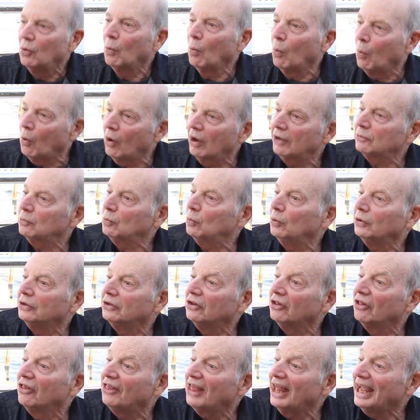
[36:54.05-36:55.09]
what
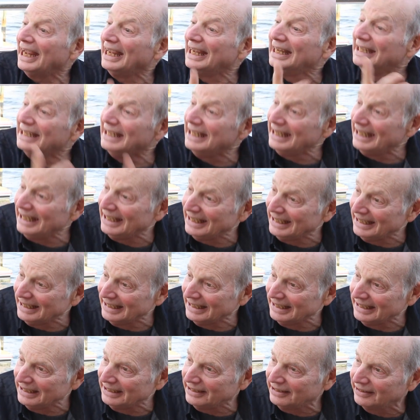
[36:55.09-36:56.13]
will they, they,
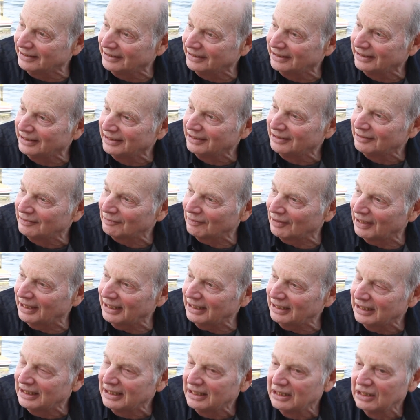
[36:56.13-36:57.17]
need? need?
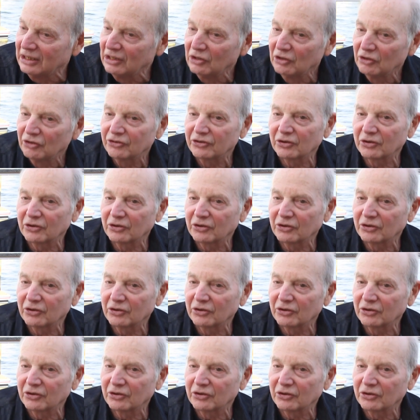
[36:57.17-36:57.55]
Right? Yeah.